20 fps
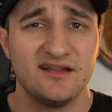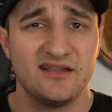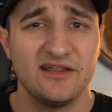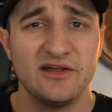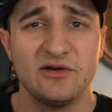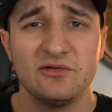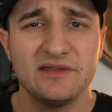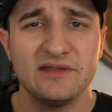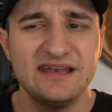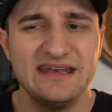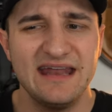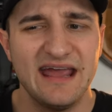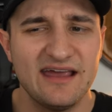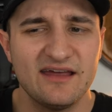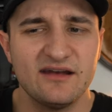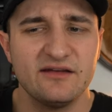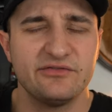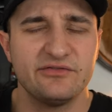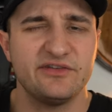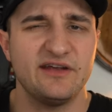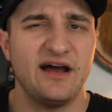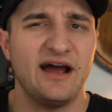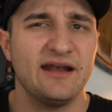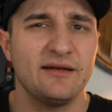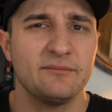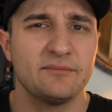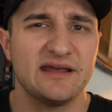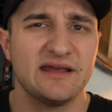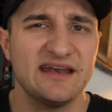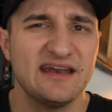The only negative
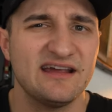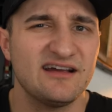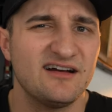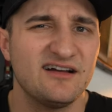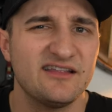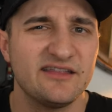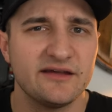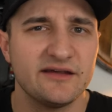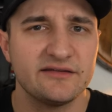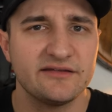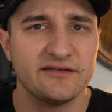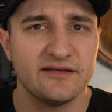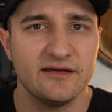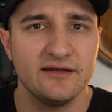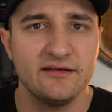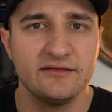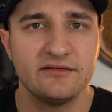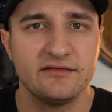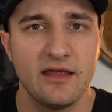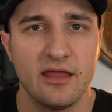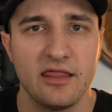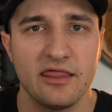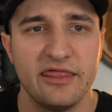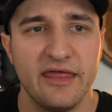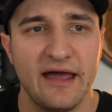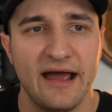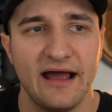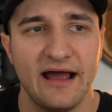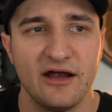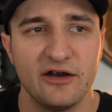side I'm getting on this is
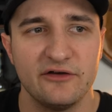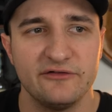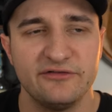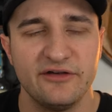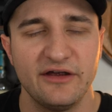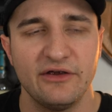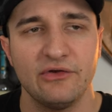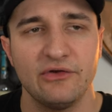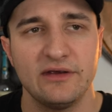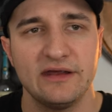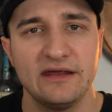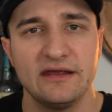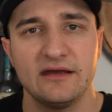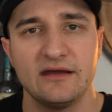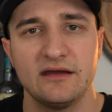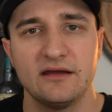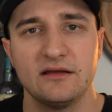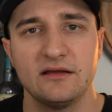that very